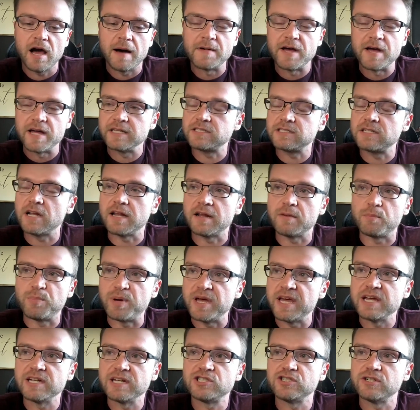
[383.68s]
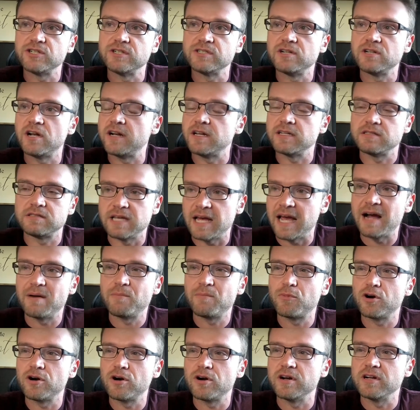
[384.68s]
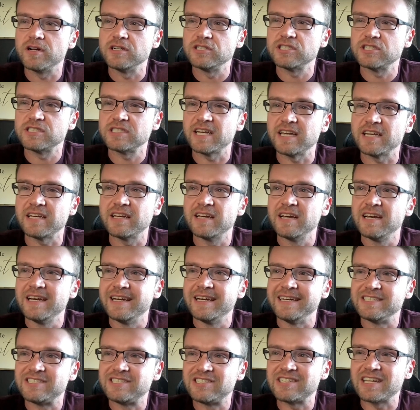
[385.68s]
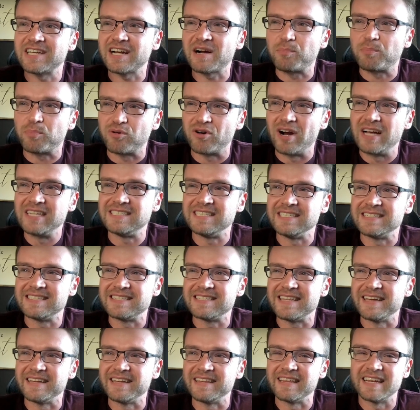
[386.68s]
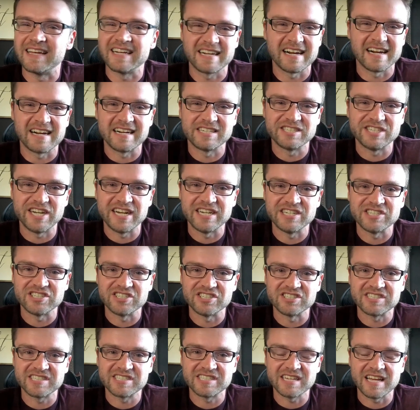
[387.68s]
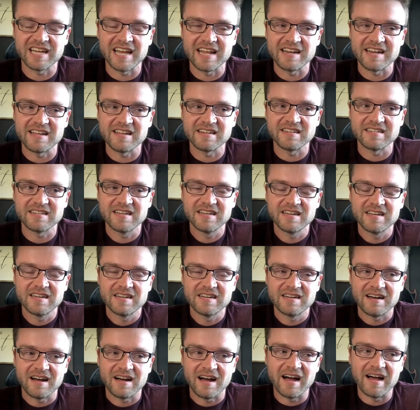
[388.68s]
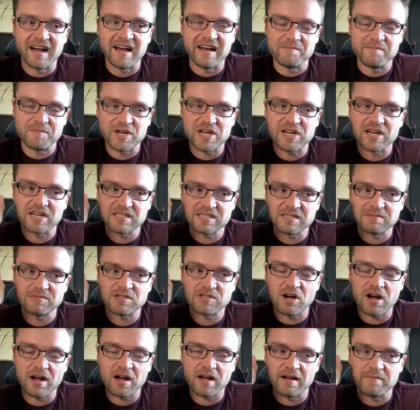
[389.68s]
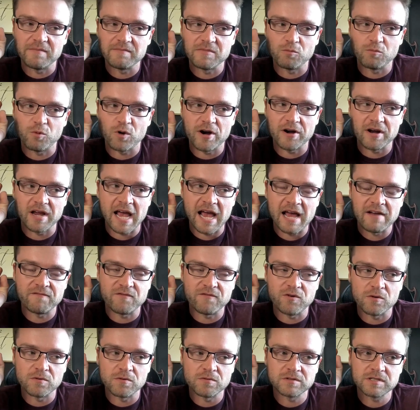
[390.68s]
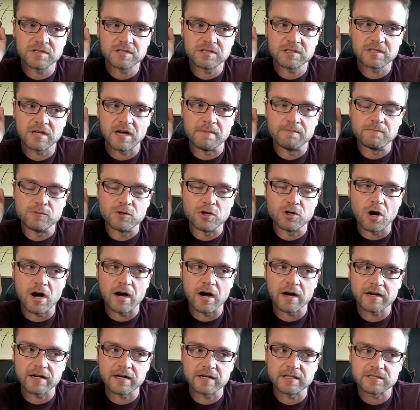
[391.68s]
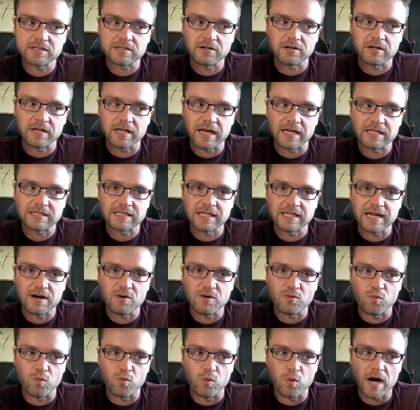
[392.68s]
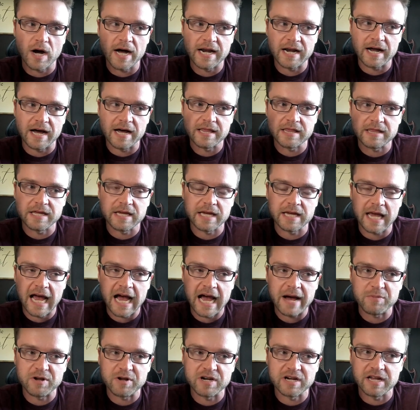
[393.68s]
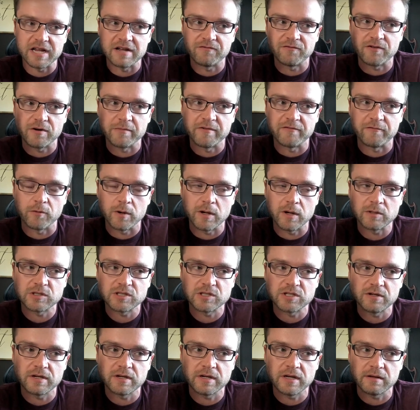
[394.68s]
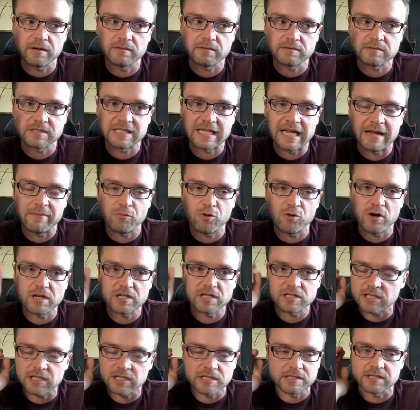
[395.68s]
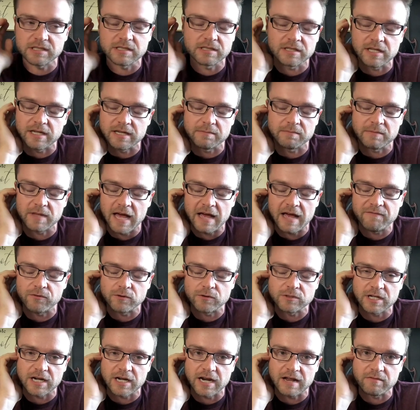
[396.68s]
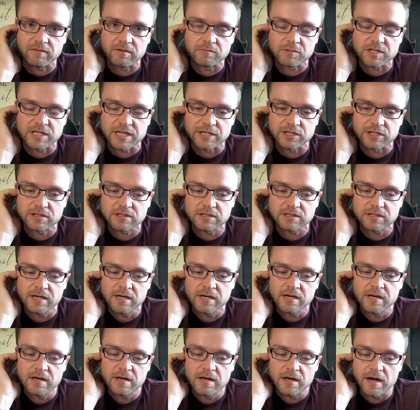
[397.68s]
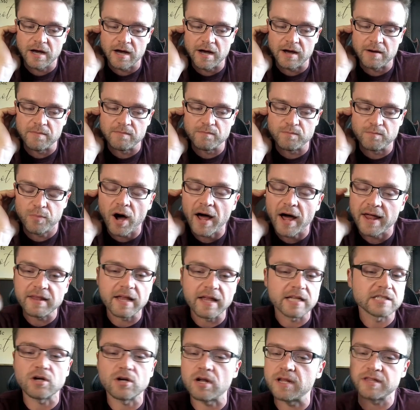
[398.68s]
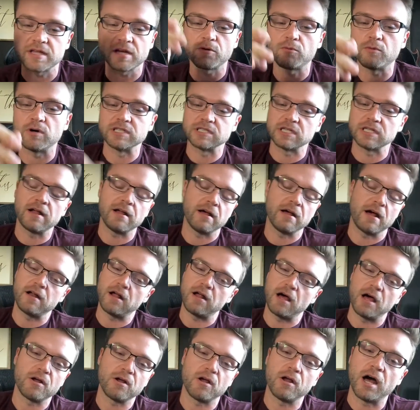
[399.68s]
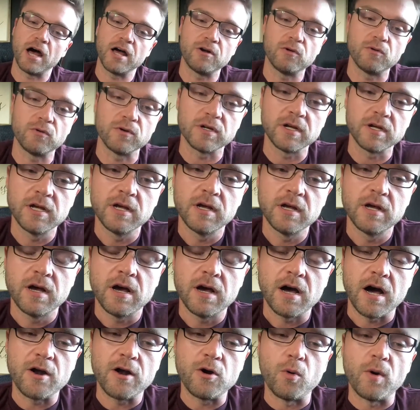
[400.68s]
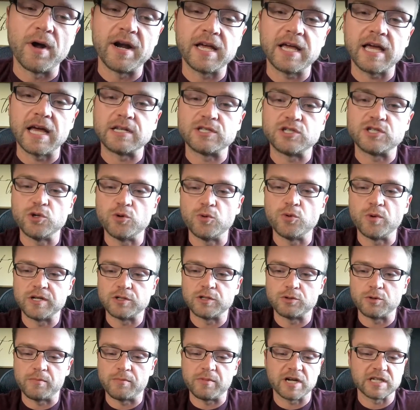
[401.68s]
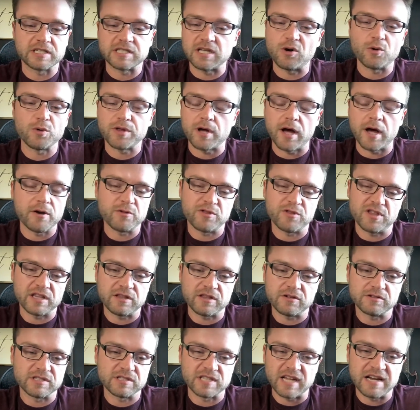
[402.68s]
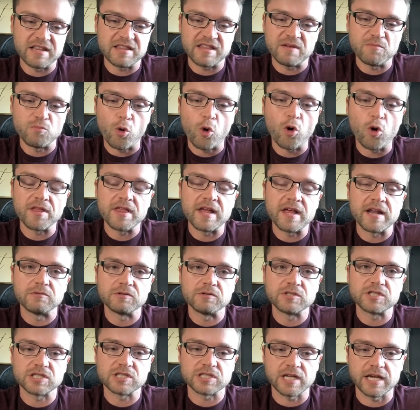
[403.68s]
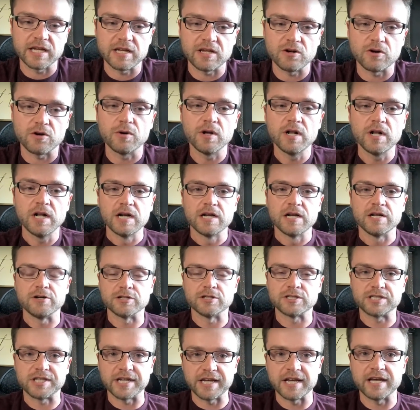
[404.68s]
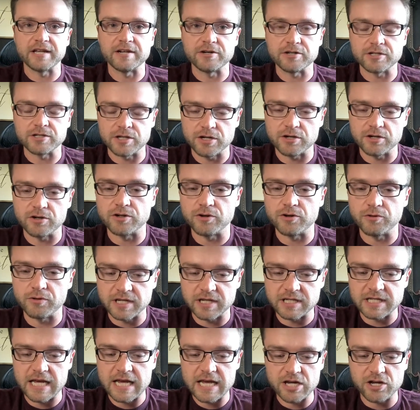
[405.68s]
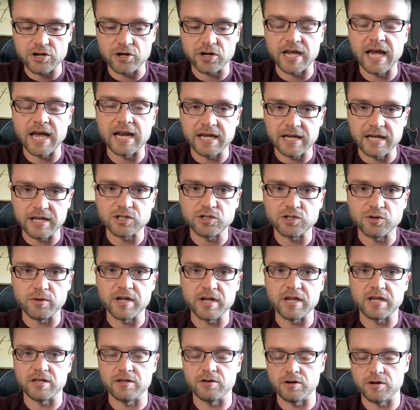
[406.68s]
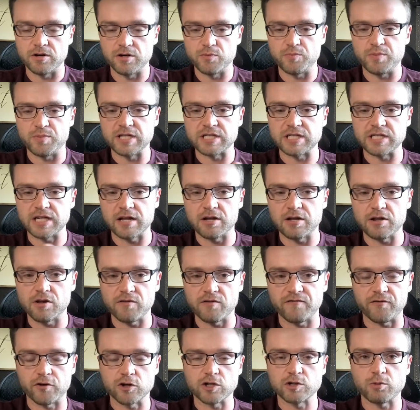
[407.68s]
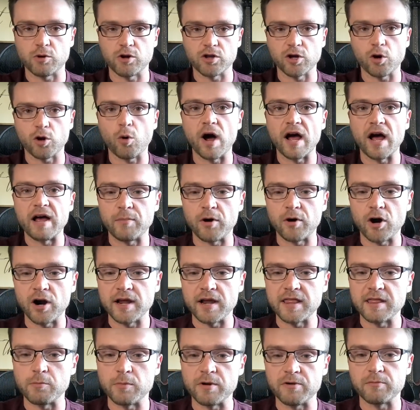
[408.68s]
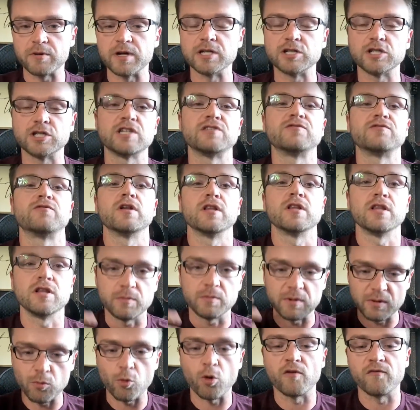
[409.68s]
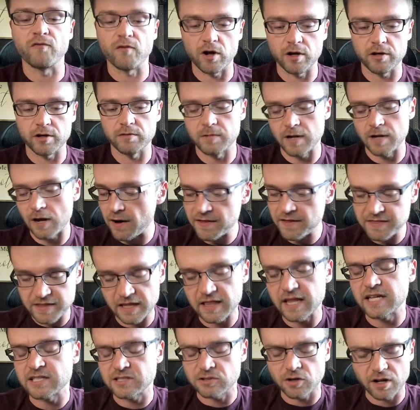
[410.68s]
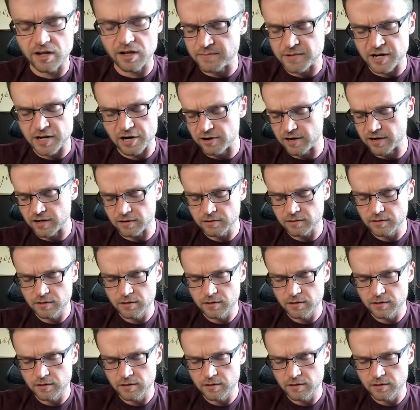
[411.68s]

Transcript: I mean, it's not a pitch, it's not a timbre, it's just like it's just like a presence thing that kind of changes, and it. I, and because I'm talking, I'm wearing headphones, I'm not gonna start guessing at what I think happened from a frequency standpoint, just because like the headphones are gonna have limitations. Um, but that's all I think it was. I I, I don't. I don't I don't want to get too into it because I don't I don't think there's anything more than it was just like, you know, you're singing, you're you're doing a take, you're getting into it, you know, you piece together the first part, the quiet part, and then we readjust for a little bit more volume now. I think that's all I'm hearing.